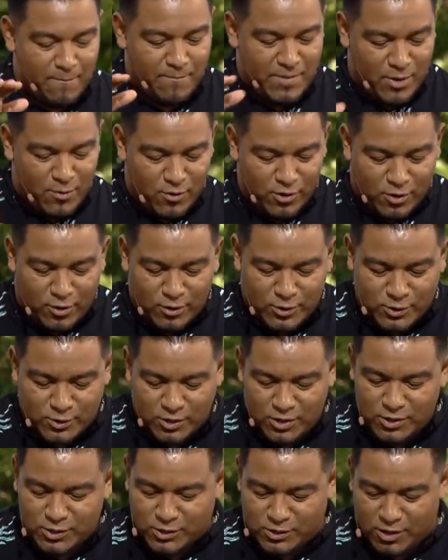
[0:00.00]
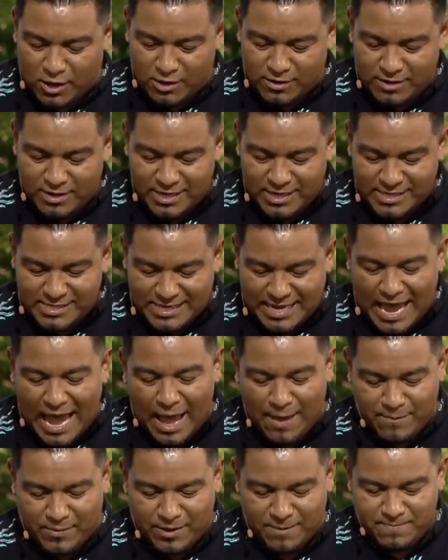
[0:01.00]
miracles start to
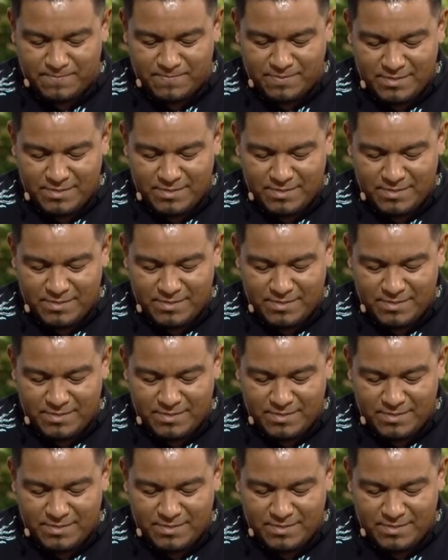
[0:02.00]
happen.